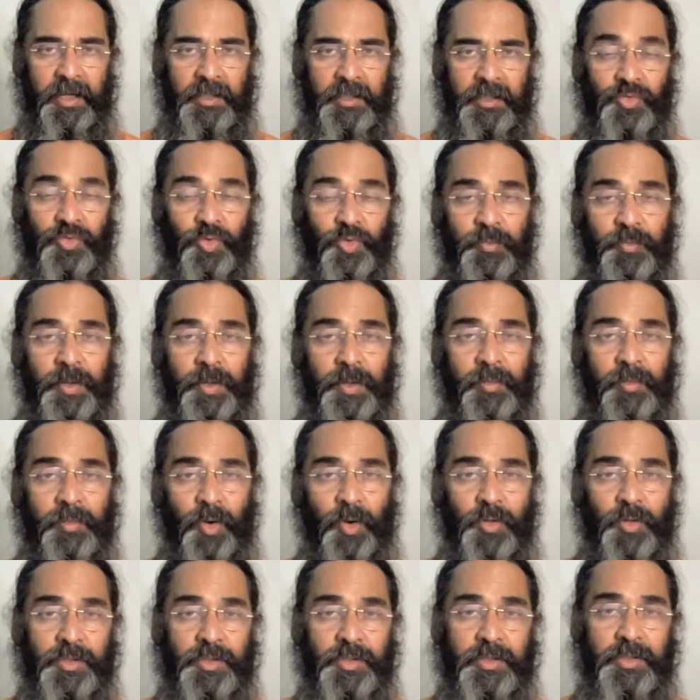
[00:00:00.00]
The supreme
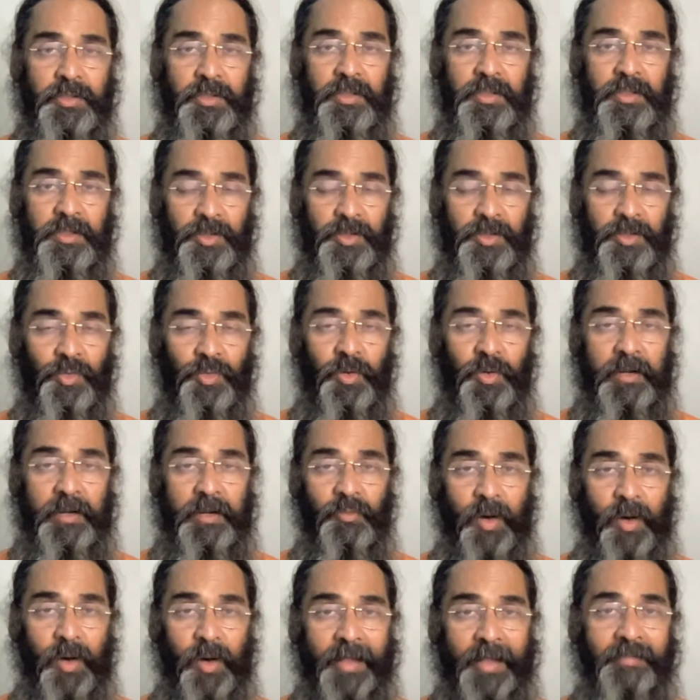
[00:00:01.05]
consciousness is only
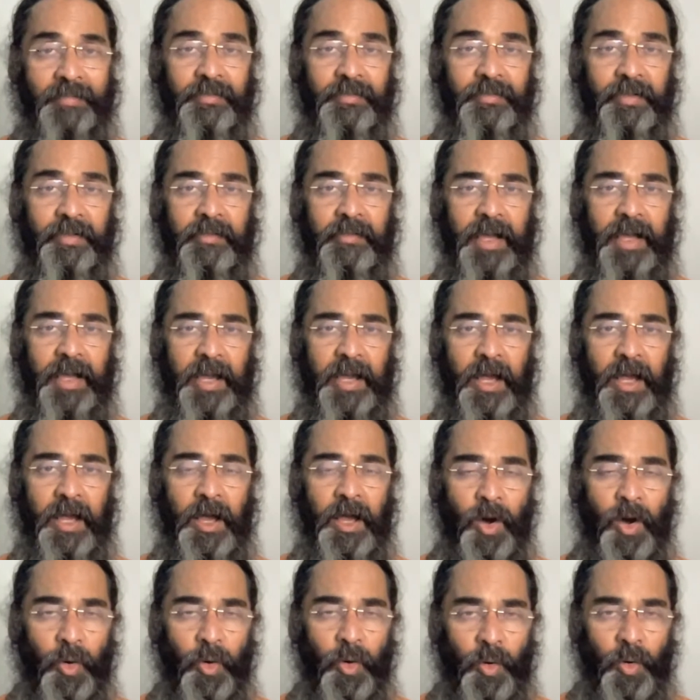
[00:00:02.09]
one thing there.
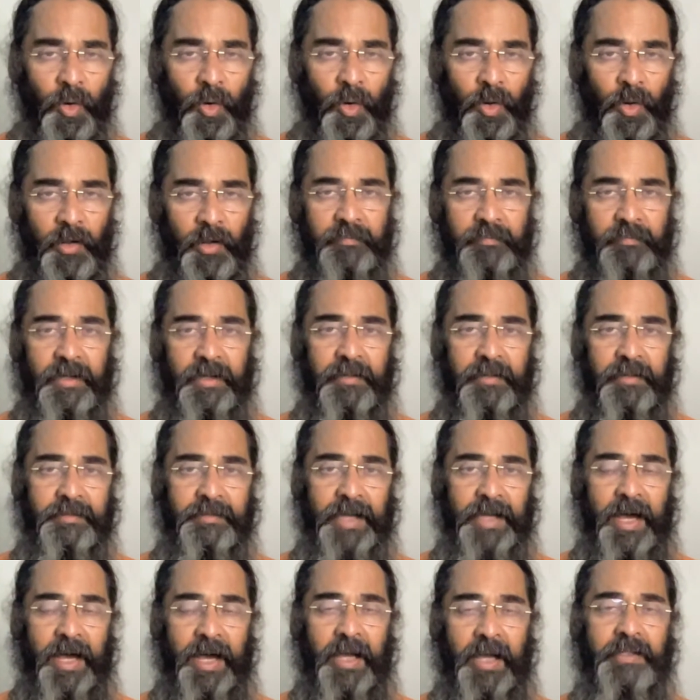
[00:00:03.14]
All of
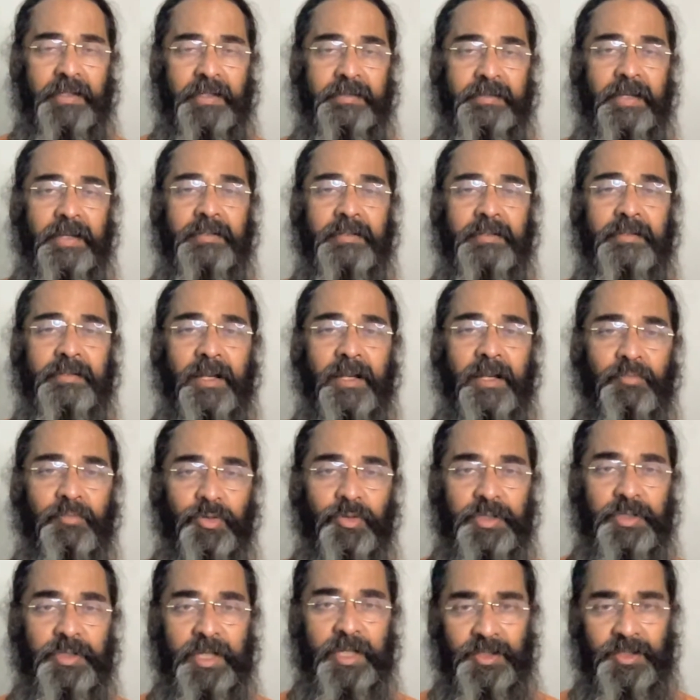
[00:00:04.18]
us are essentially
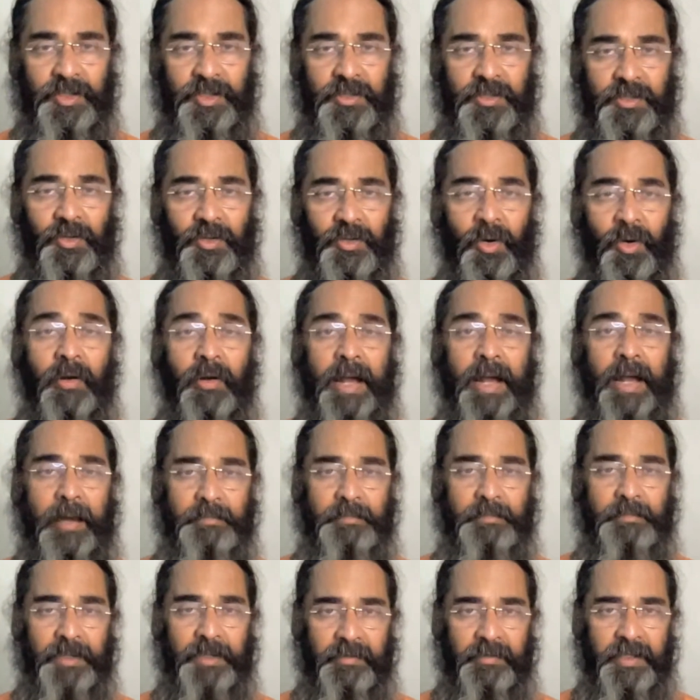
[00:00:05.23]
projections or
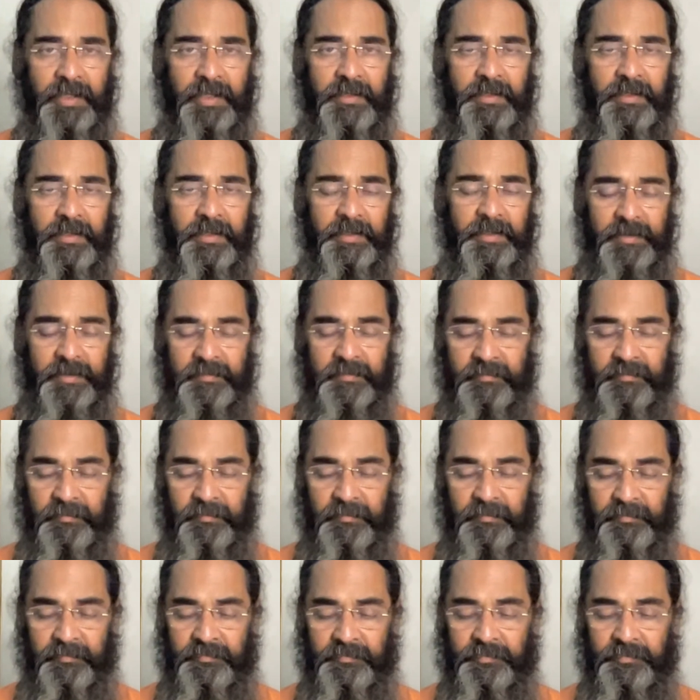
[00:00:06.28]
appearances.
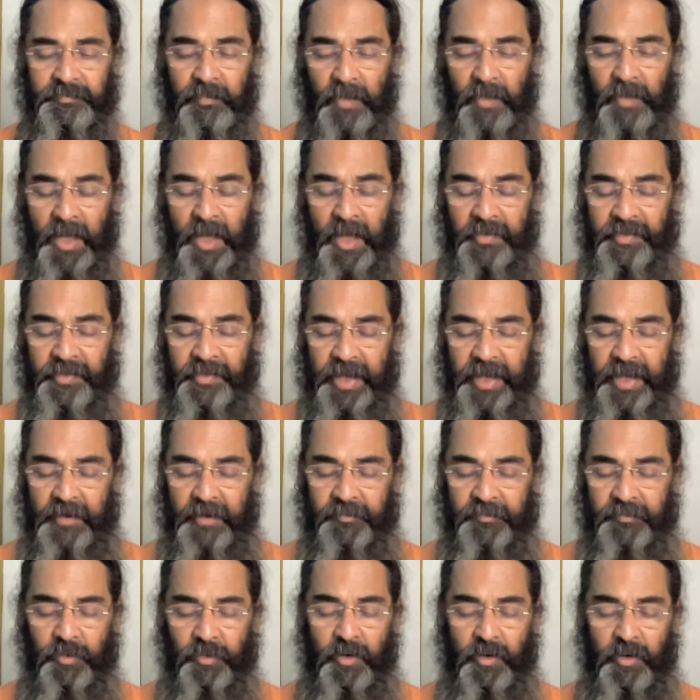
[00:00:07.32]

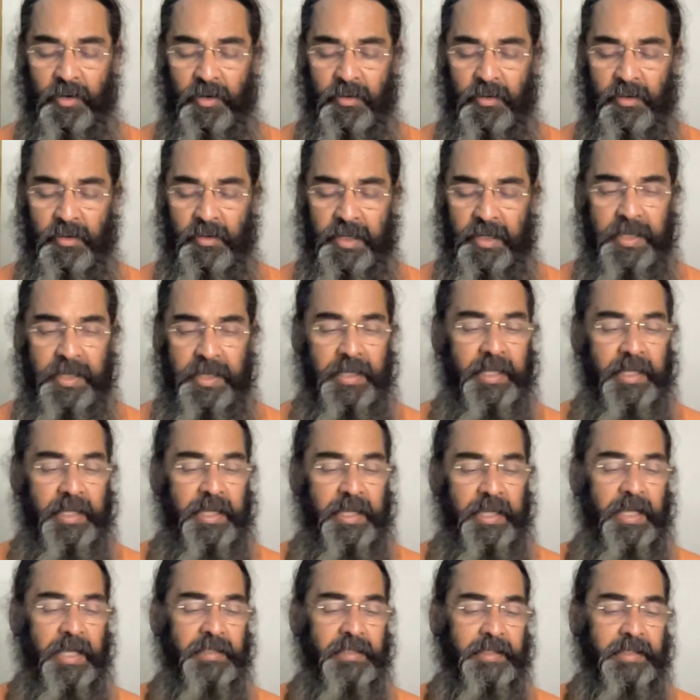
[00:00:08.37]
Therefore,
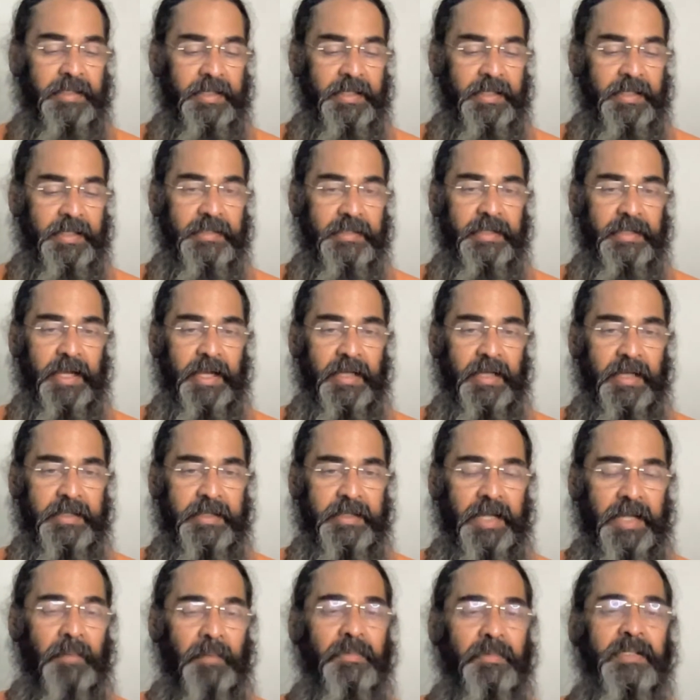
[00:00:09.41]
he is
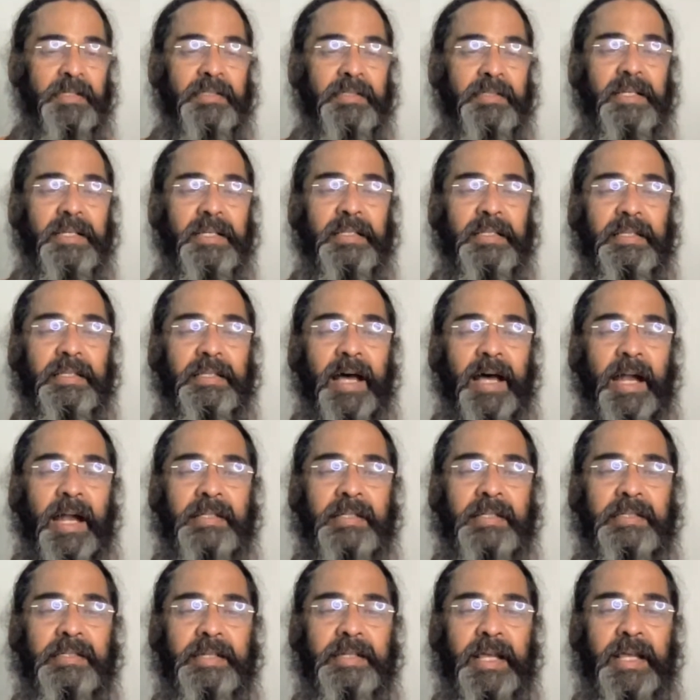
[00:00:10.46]
established in that
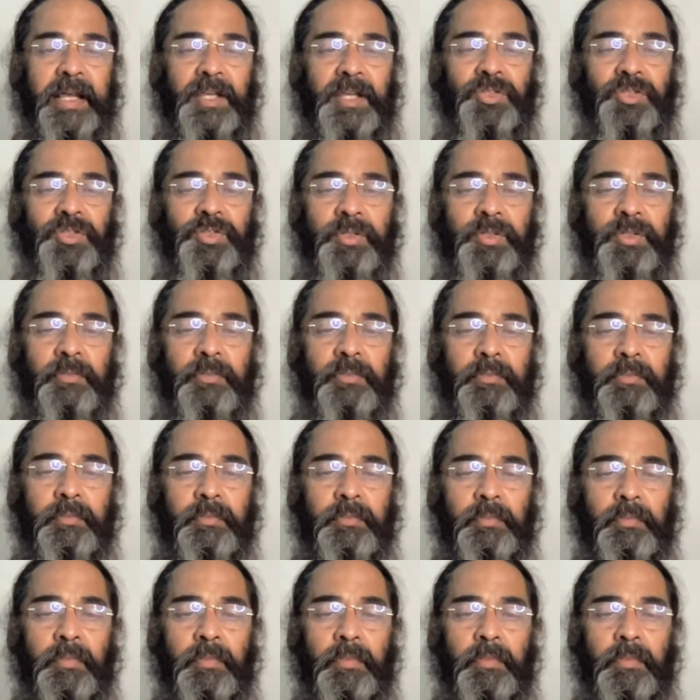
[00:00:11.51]
stage.
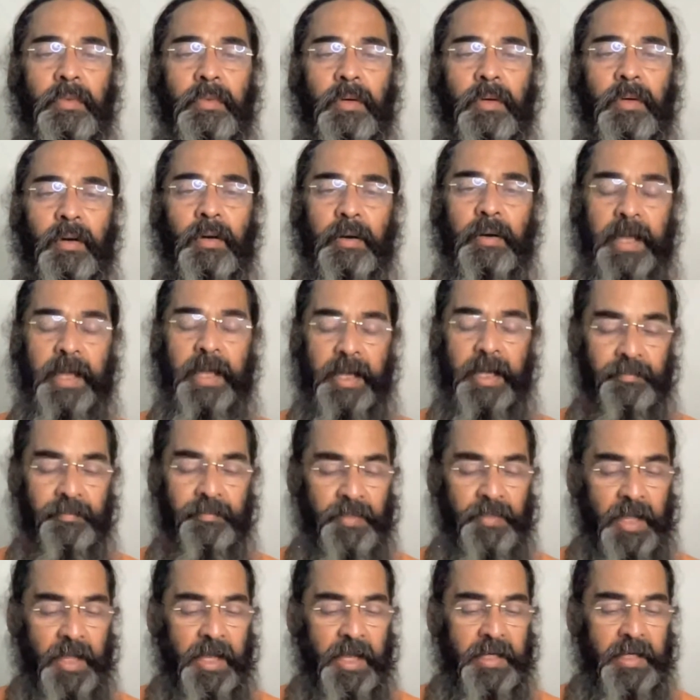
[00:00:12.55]
Okay?
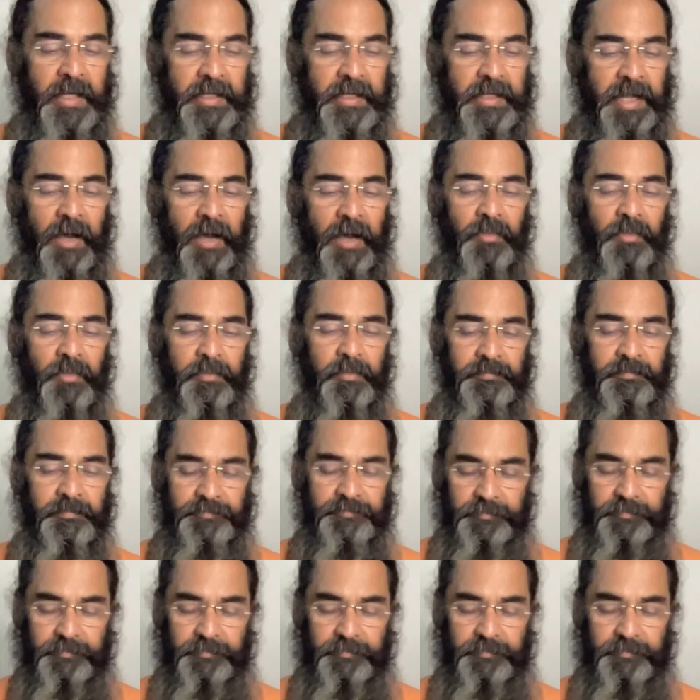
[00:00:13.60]
Now,